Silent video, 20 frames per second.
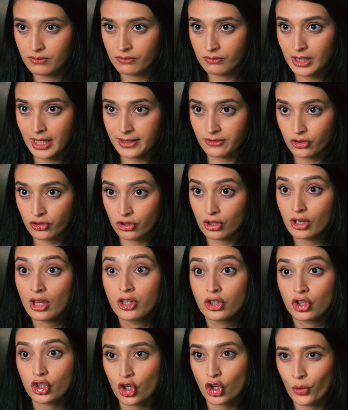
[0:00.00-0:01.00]
Let's
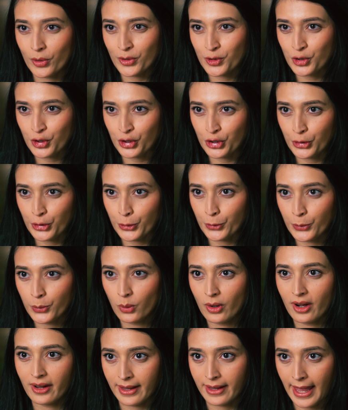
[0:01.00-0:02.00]
show it to you
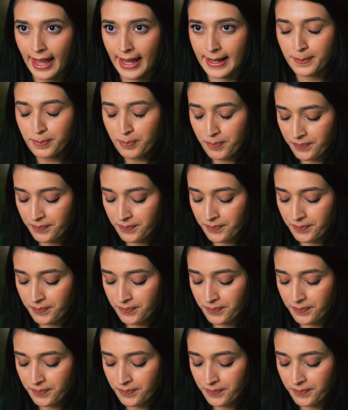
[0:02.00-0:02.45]
again.